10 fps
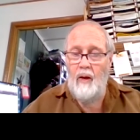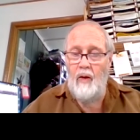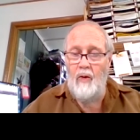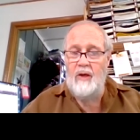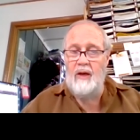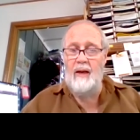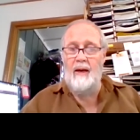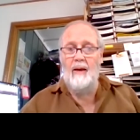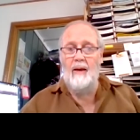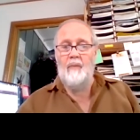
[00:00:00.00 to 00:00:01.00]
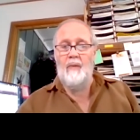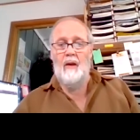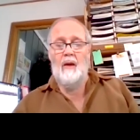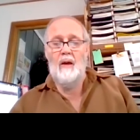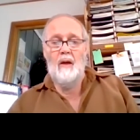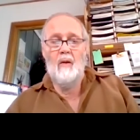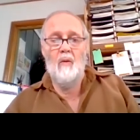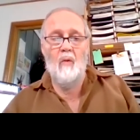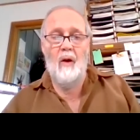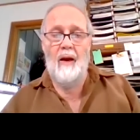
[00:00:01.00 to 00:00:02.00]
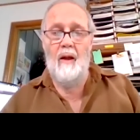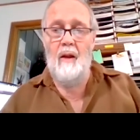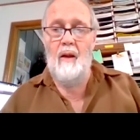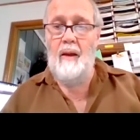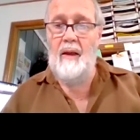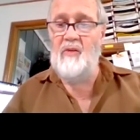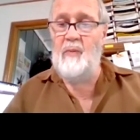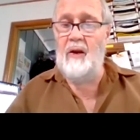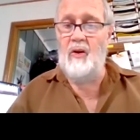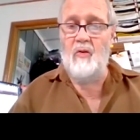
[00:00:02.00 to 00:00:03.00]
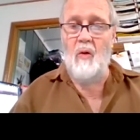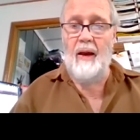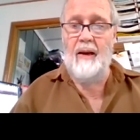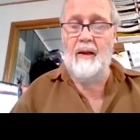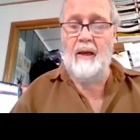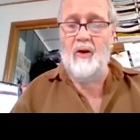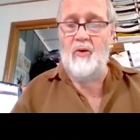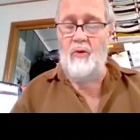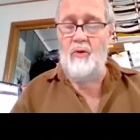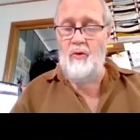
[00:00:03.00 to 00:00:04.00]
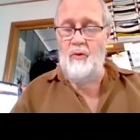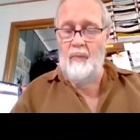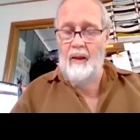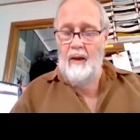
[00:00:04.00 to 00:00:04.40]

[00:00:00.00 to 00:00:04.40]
Okay. Well, it's been quite a crew.